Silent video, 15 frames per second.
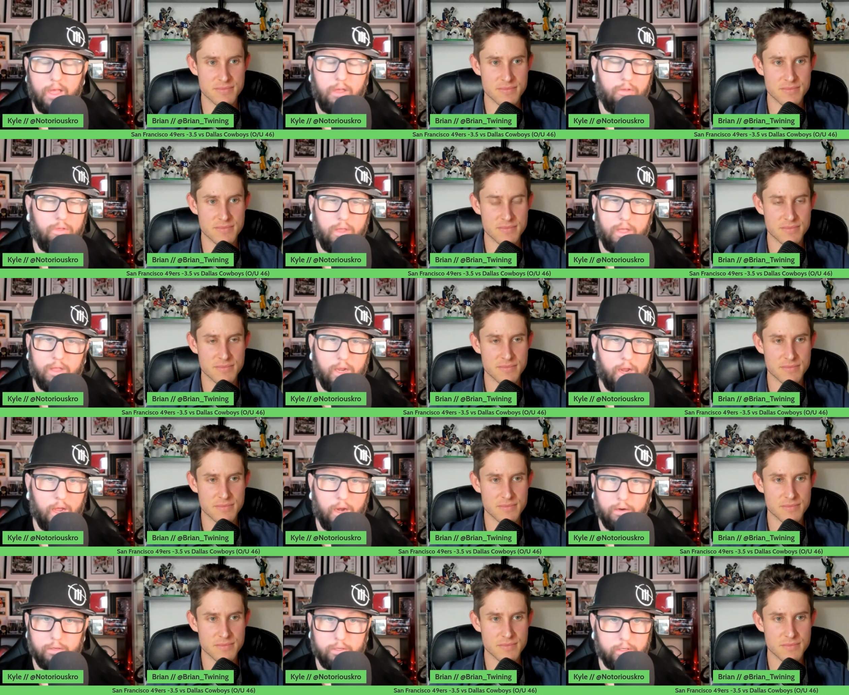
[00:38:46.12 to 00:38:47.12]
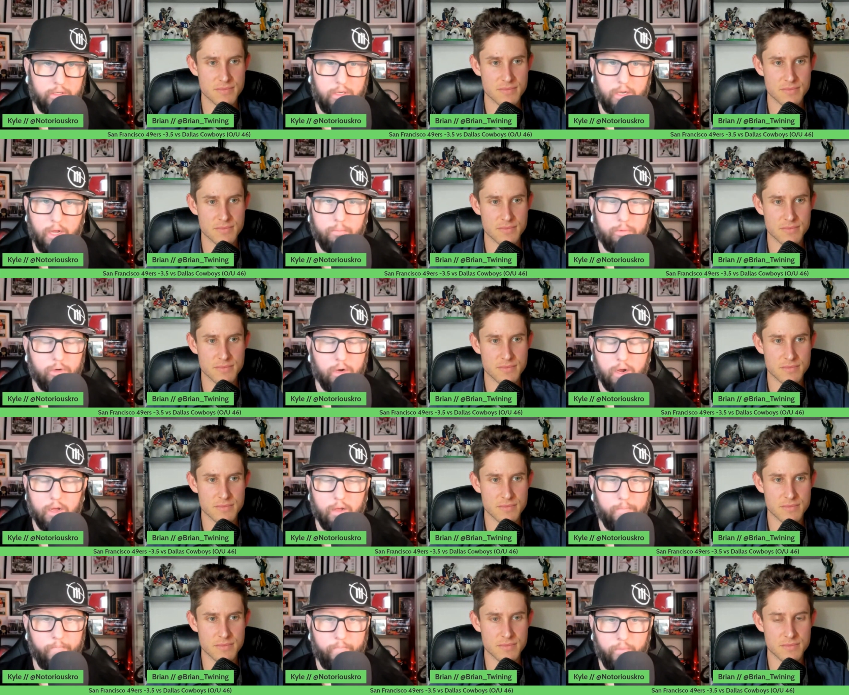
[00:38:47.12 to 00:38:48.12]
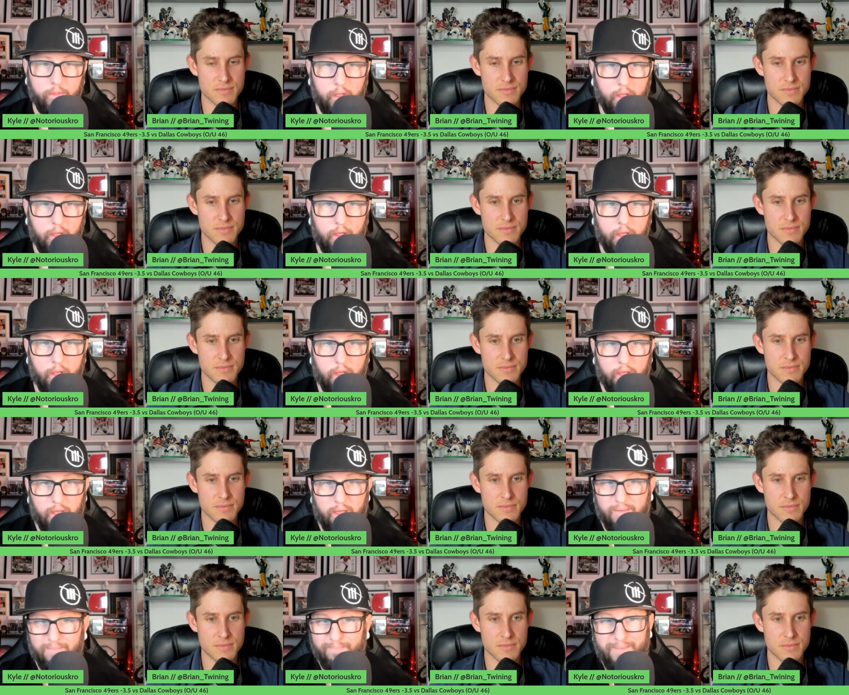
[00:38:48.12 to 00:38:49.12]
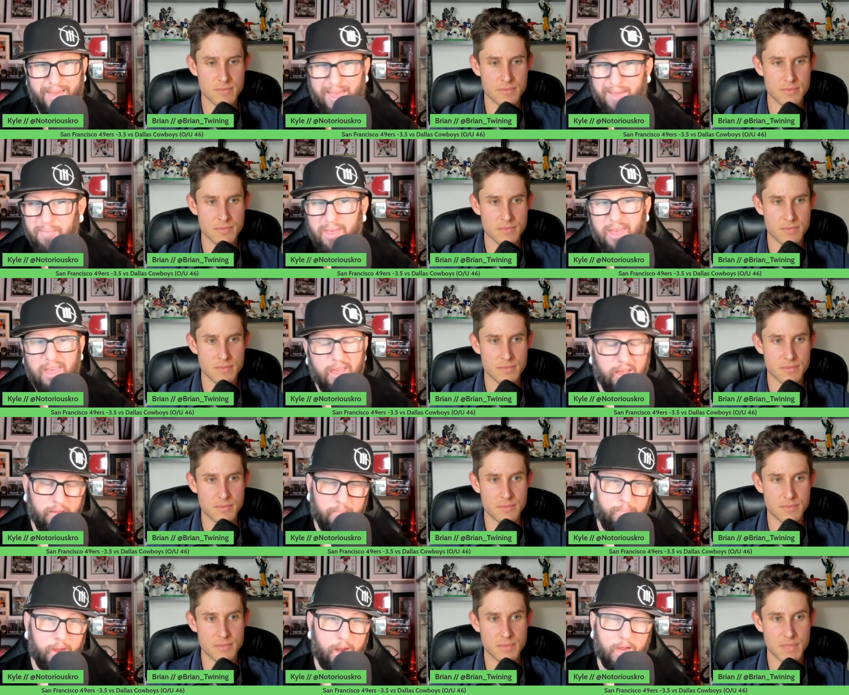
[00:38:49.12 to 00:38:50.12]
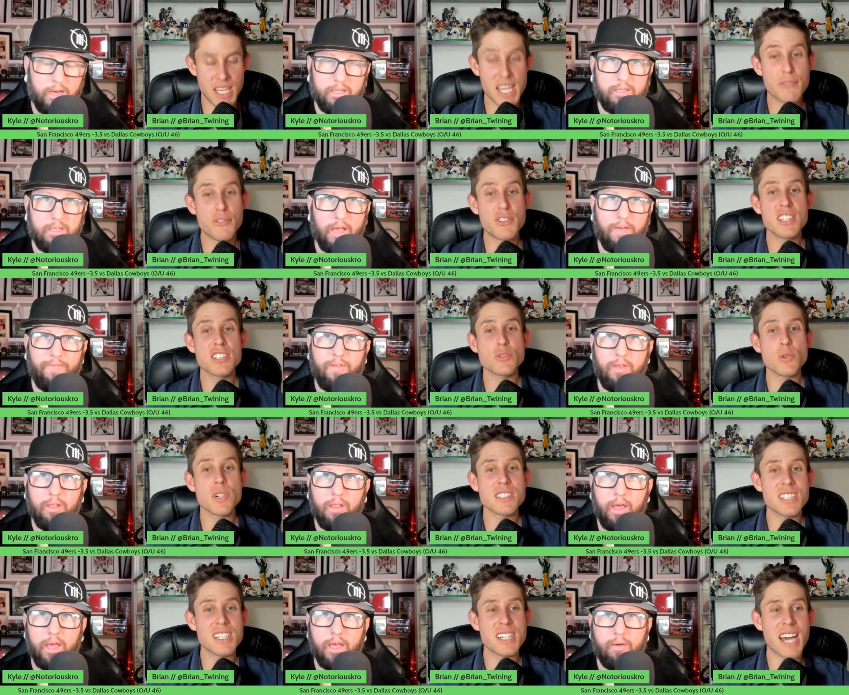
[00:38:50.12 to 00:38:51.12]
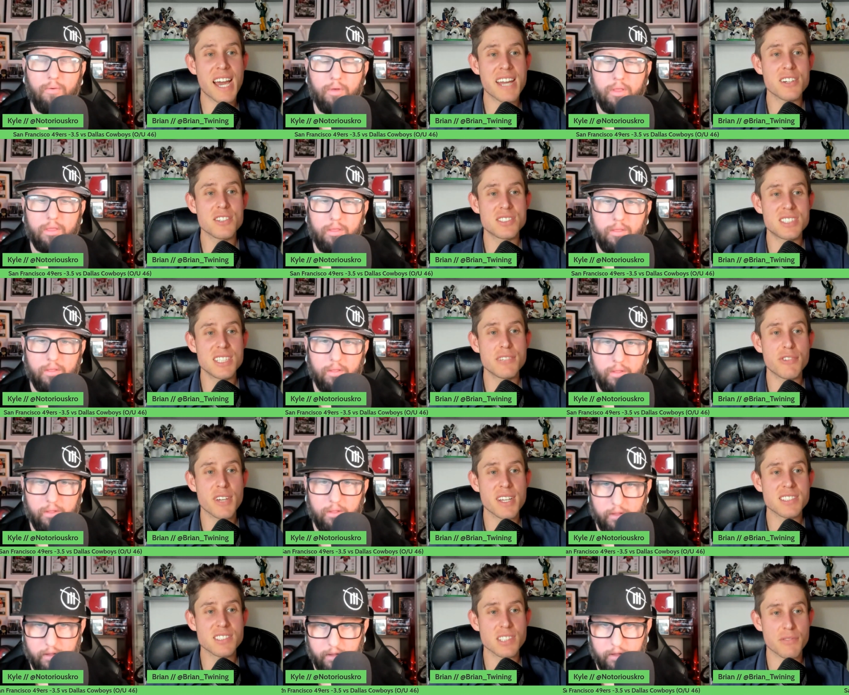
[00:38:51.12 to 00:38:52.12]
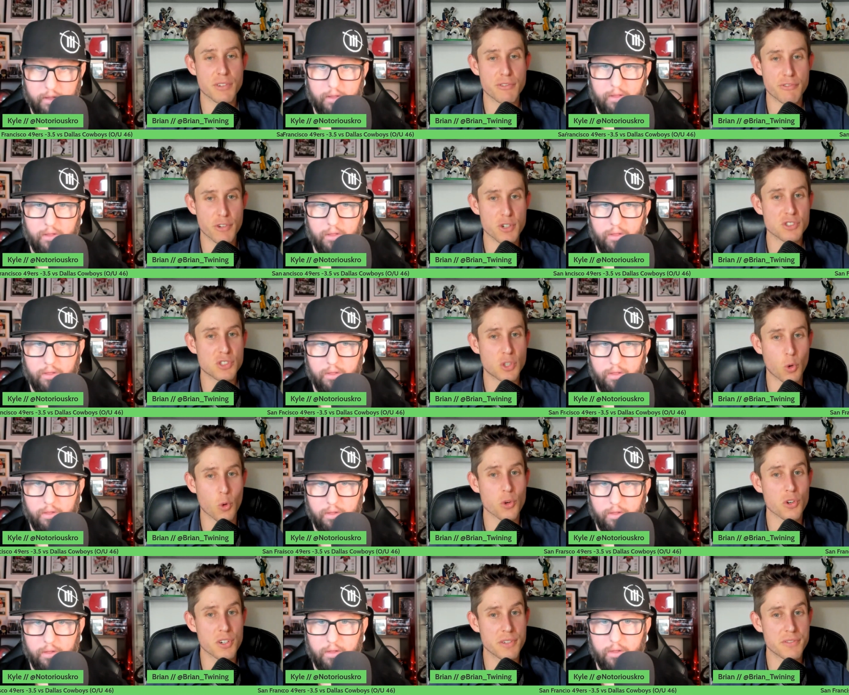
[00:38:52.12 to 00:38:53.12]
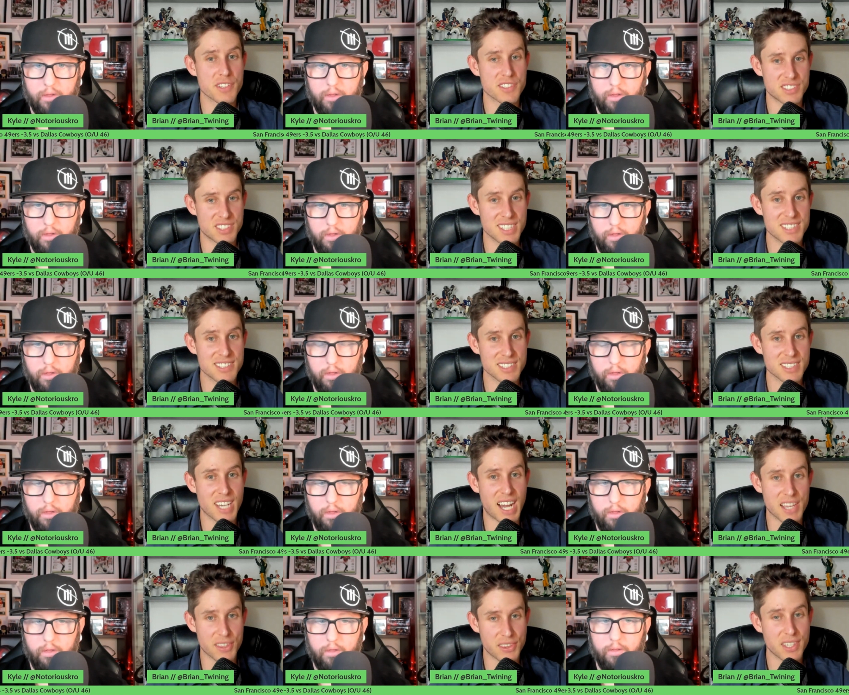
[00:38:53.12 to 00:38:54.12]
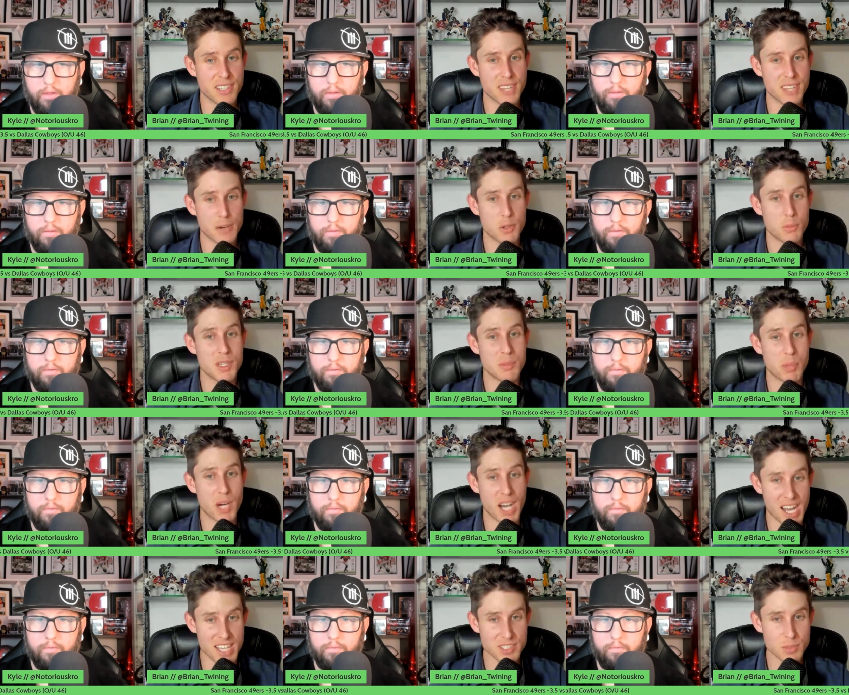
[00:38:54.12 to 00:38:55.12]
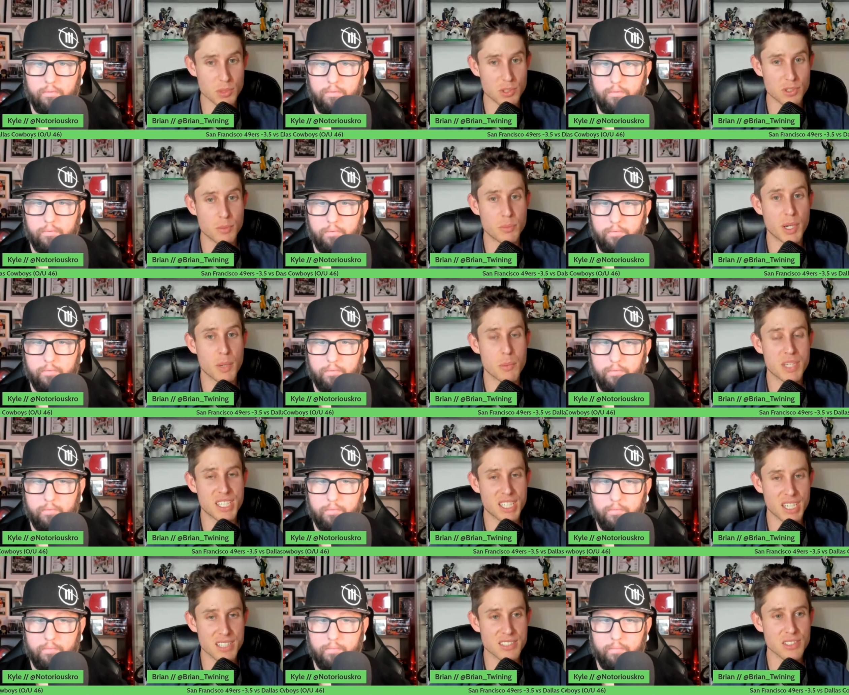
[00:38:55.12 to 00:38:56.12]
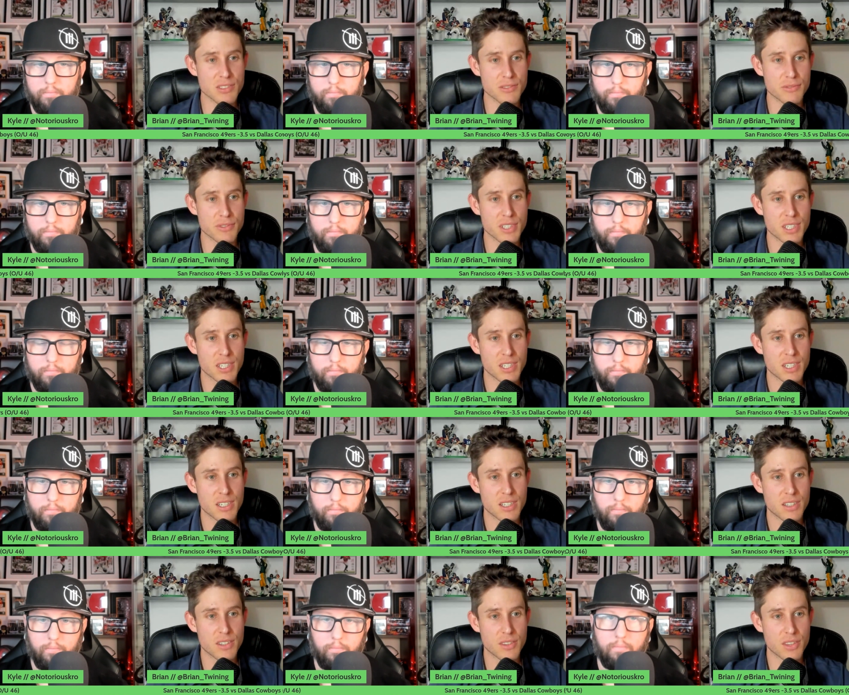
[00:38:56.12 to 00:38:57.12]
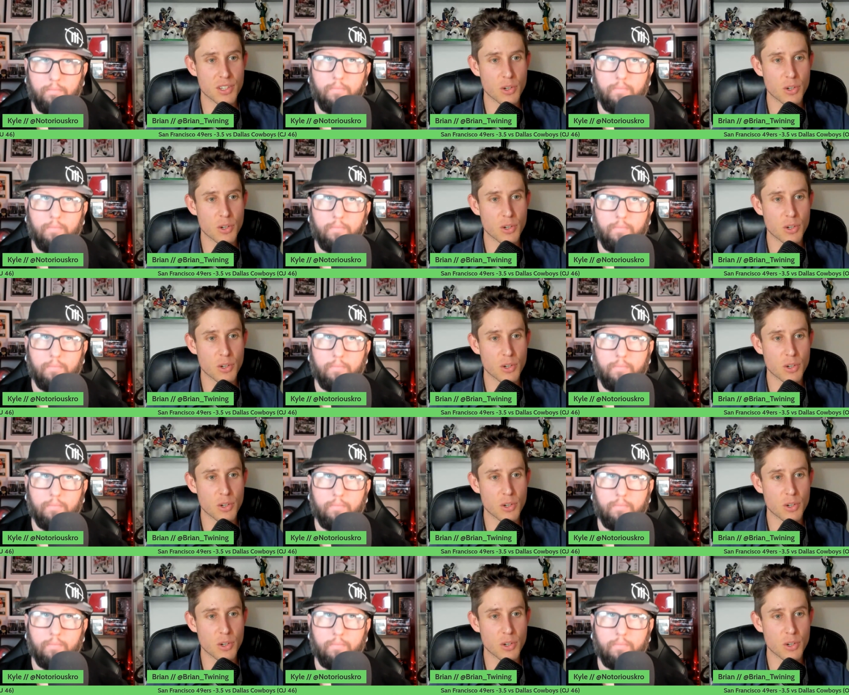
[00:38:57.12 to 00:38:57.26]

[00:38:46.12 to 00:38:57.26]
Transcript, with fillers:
Speaker 1: you think the Niners just dump truck them. Maybe, but I just if this was like the Niners'
Speaker 2: defense of the first quarter of the season, I think that would be possible. But because of the